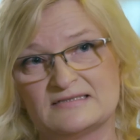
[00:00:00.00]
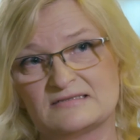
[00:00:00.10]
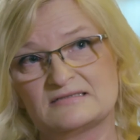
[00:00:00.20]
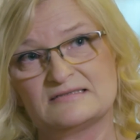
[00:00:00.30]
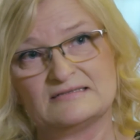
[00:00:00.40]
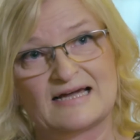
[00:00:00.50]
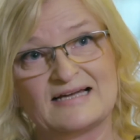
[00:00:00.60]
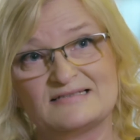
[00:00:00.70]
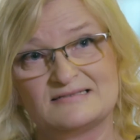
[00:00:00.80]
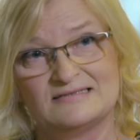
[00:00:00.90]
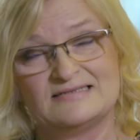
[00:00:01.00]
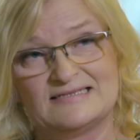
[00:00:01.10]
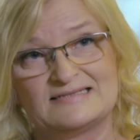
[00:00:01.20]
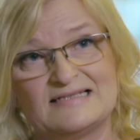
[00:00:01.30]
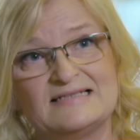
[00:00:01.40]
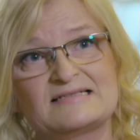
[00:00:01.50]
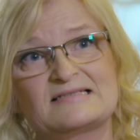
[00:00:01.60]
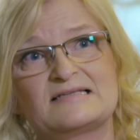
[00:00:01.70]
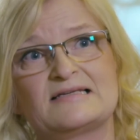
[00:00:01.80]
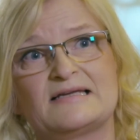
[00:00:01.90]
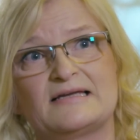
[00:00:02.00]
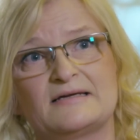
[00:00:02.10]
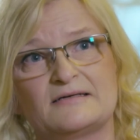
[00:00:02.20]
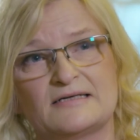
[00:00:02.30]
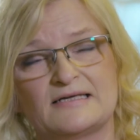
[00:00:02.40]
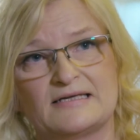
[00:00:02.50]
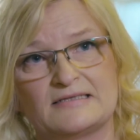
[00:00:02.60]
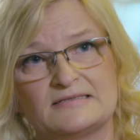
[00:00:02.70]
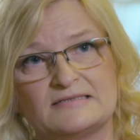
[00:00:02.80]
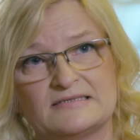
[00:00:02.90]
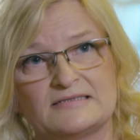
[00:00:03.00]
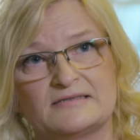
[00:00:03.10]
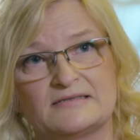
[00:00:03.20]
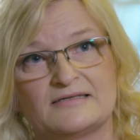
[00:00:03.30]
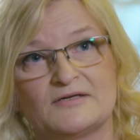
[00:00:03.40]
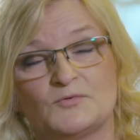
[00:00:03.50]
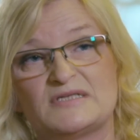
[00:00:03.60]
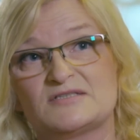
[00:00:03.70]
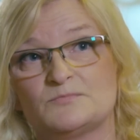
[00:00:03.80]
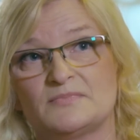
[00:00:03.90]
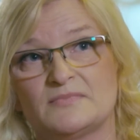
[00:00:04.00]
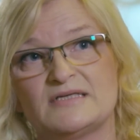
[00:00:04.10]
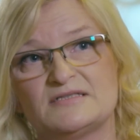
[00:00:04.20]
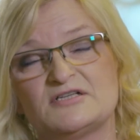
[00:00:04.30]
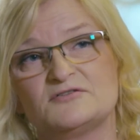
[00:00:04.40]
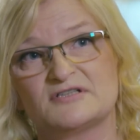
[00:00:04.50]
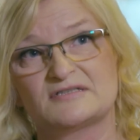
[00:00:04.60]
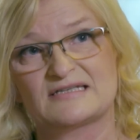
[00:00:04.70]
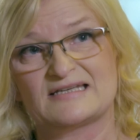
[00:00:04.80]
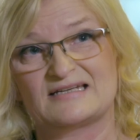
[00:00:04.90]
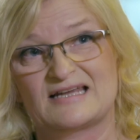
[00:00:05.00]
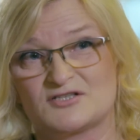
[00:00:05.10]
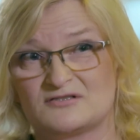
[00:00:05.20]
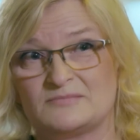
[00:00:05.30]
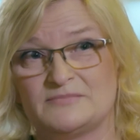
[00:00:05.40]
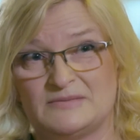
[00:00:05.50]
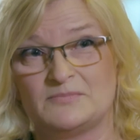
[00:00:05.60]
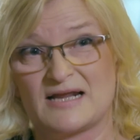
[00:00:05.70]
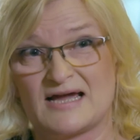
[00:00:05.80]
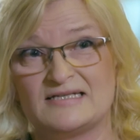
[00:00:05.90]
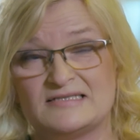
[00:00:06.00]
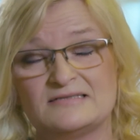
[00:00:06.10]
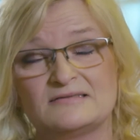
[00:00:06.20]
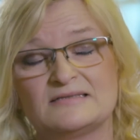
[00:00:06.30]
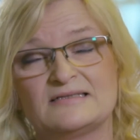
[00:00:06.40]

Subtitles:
It's an eye disease and which children can actually be blind.